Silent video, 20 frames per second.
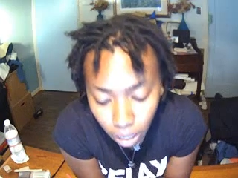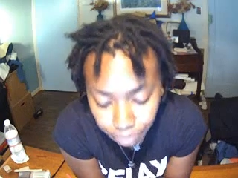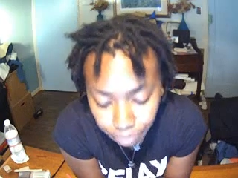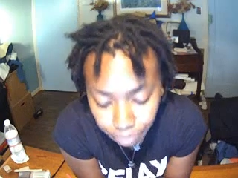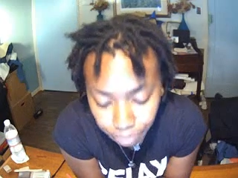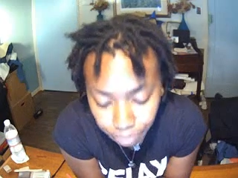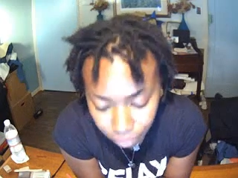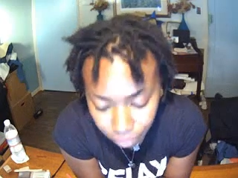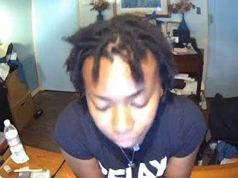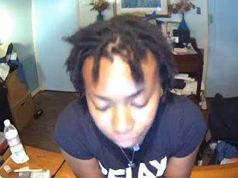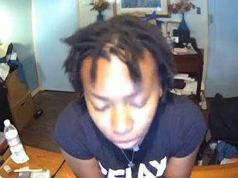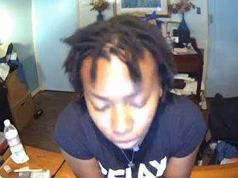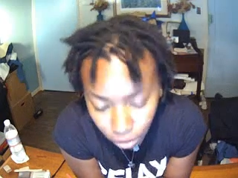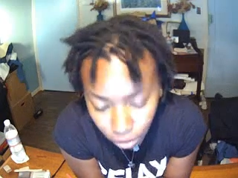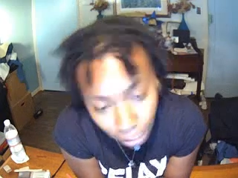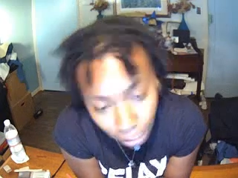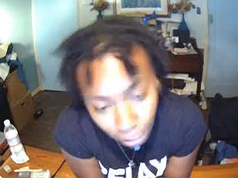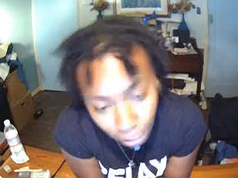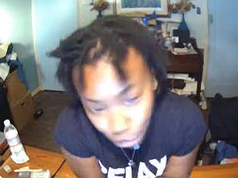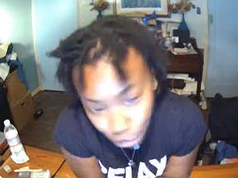They're a lot
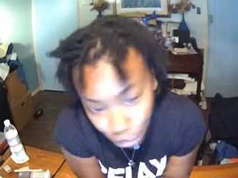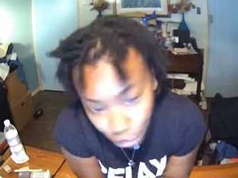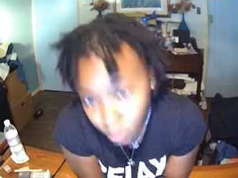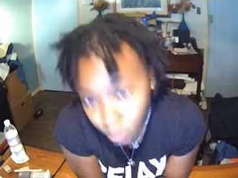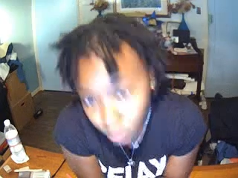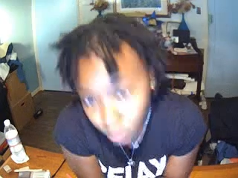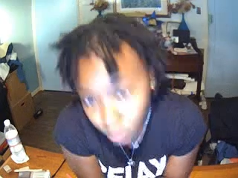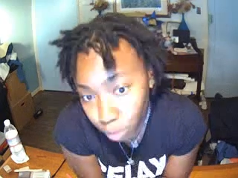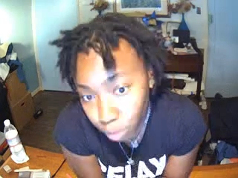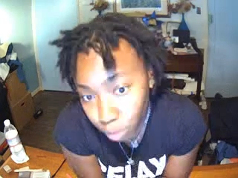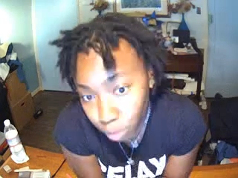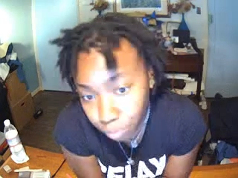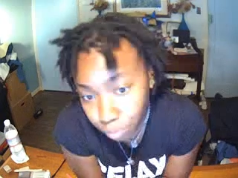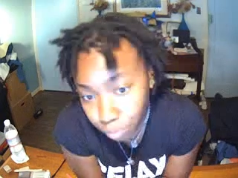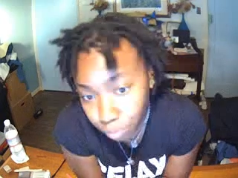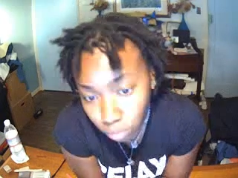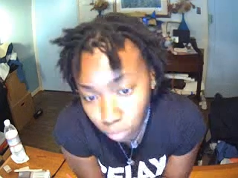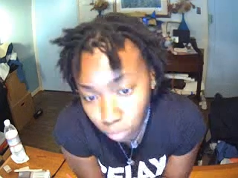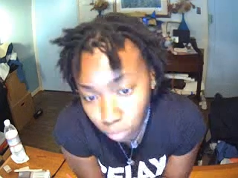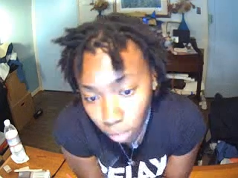cheaper,
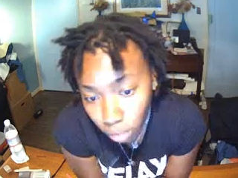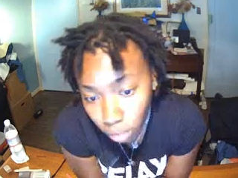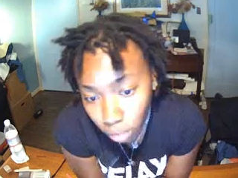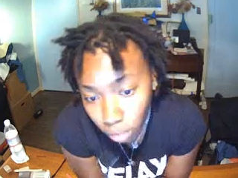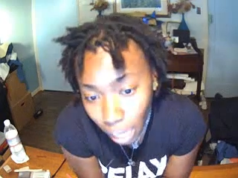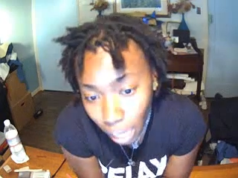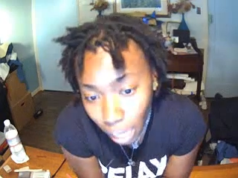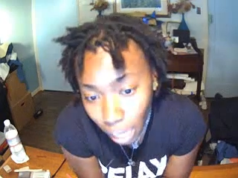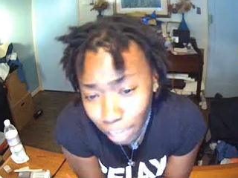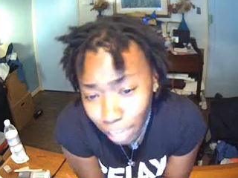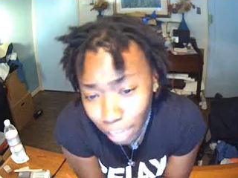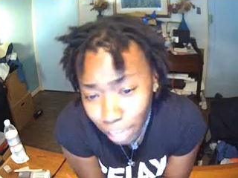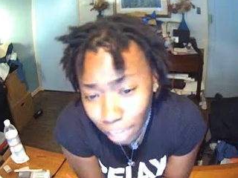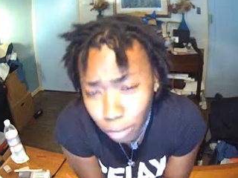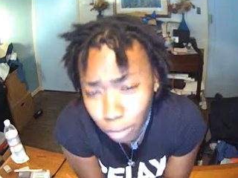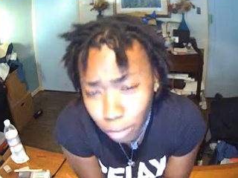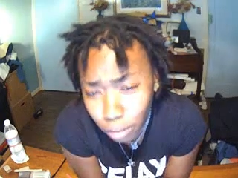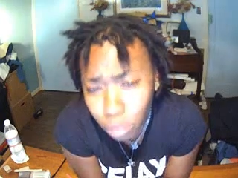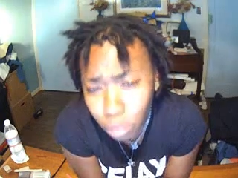and if you lose one, you can